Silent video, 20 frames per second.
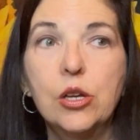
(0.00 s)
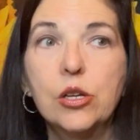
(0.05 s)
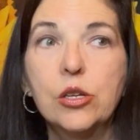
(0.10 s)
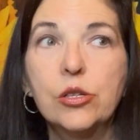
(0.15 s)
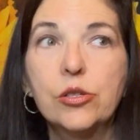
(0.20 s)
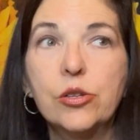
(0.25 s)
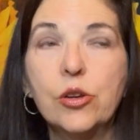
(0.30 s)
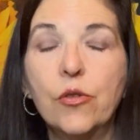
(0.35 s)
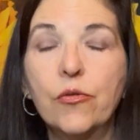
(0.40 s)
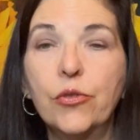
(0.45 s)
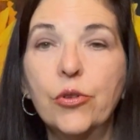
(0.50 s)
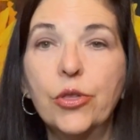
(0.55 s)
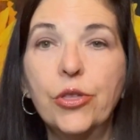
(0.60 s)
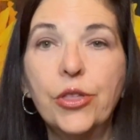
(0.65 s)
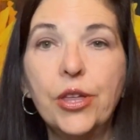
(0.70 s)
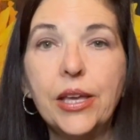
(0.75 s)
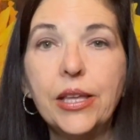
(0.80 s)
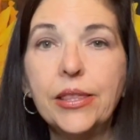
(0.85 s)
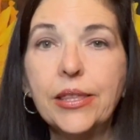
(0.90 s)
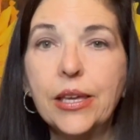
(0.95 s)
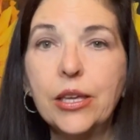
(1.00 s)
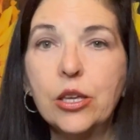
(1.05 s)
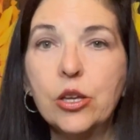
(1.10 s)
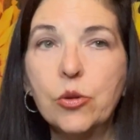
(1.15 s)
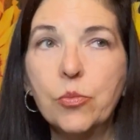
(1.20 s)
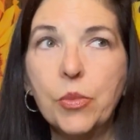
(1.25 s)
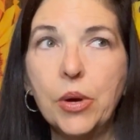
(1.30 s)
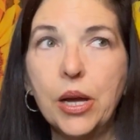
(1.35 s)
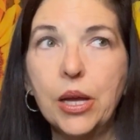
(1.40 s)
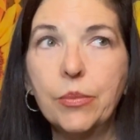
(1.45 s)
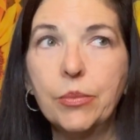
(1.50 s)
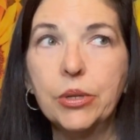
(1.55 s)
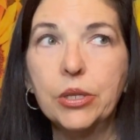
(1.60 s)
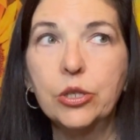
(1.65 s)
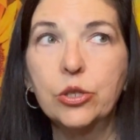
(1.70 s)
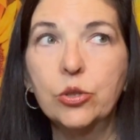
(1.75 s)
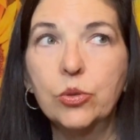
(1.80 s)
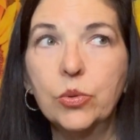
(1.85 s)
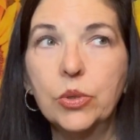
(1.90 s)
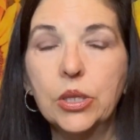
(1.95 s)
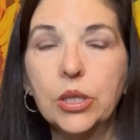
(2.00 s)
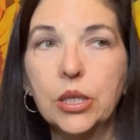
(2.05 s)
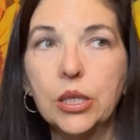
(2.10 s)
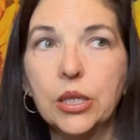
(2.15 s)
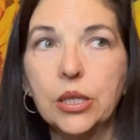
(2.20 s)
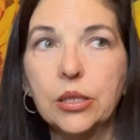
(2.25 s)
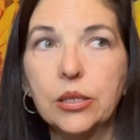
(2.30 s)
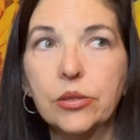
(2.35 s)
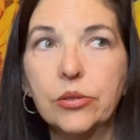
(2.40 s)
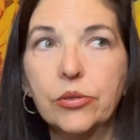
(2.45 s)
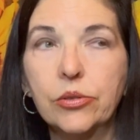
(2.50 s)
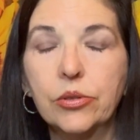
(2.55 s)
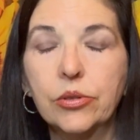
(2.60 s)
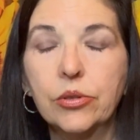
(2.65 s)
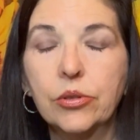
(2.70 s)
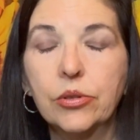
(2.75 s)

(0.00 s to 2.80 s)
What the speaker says: So if you think that you might be doing this,